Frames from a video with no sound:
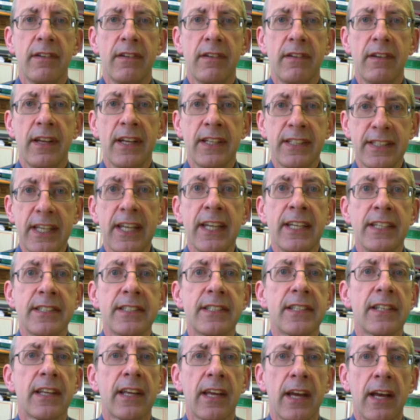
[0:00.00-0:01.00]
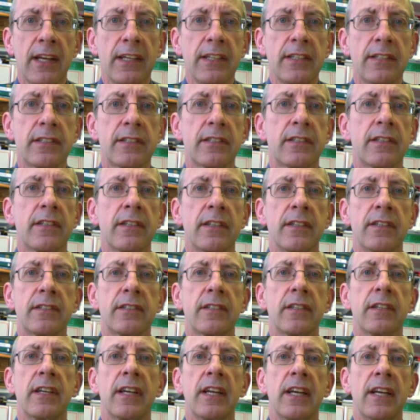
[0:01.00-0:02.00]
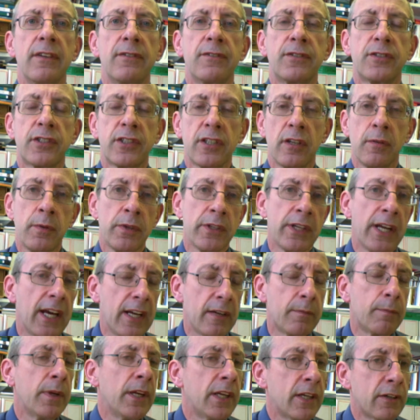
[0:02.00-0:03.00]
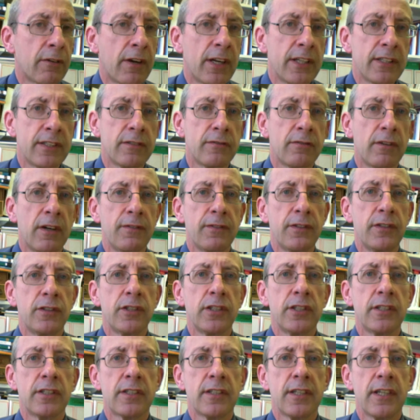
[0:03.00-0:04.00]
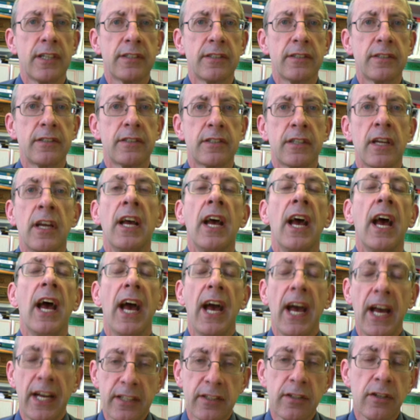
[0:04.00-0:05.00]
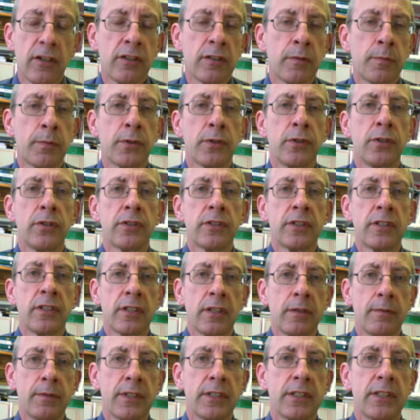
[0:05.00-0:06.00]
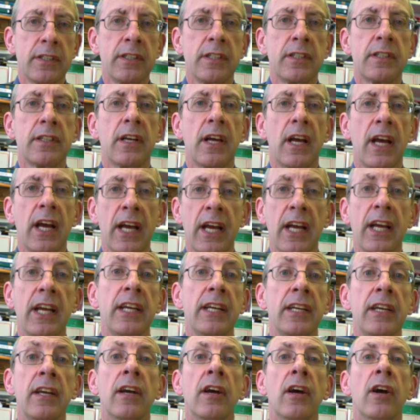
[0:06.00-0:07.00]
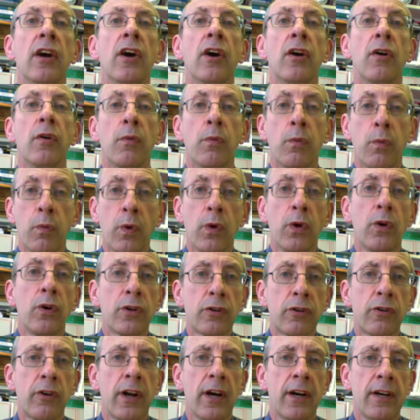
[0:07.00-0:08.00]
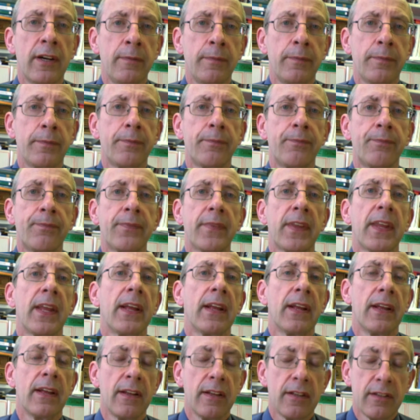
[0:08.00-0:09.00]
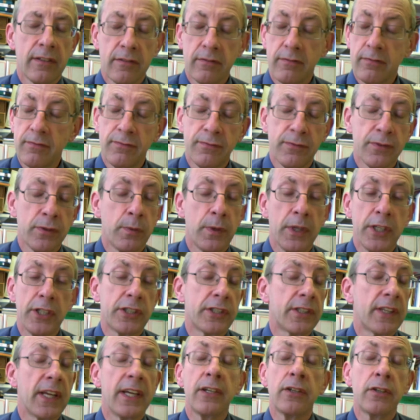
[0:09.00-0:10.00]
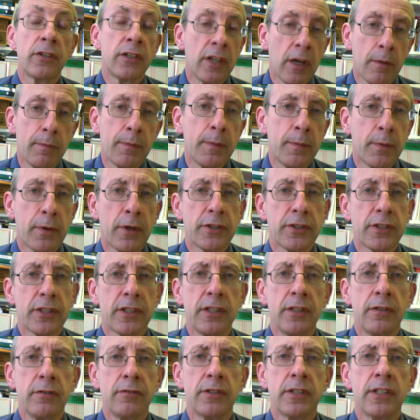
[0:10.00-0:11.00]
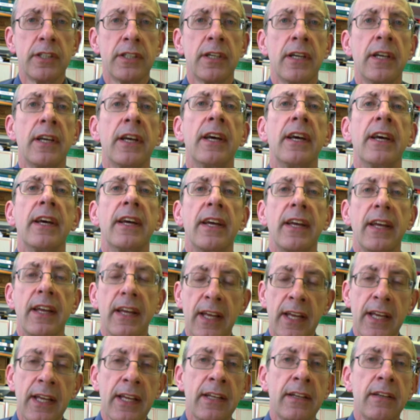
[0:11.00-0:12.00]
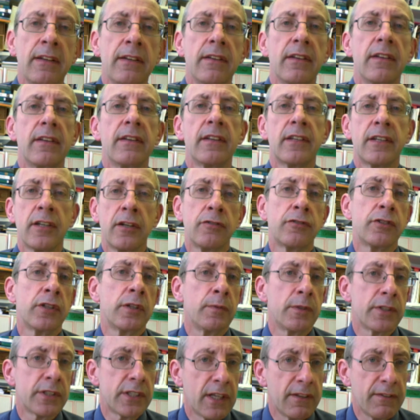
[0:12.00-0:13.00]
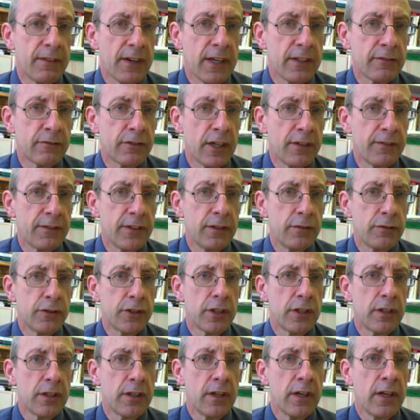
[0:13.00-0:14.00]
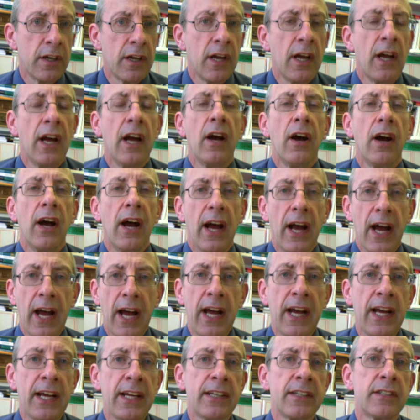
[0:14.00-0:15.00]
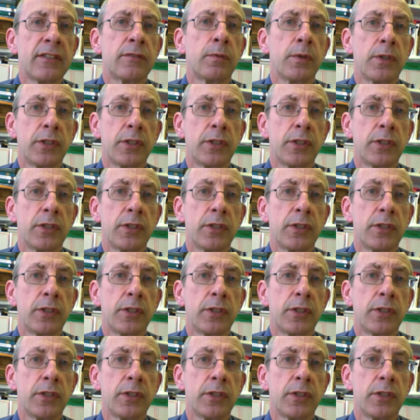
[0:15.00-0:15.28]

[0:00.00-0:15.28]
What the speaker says: it is the case that if someone had been granted refugee status, had gone abroad and committed a war crime for which they could not be prosecuted in the country in which they found refuge, and